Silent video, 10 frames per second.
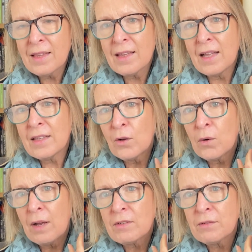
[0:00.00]
and they all
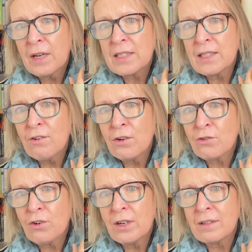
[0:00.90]
have to face their own
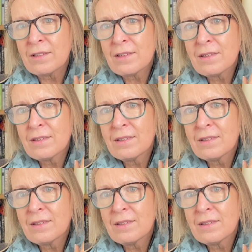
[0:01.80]
trials.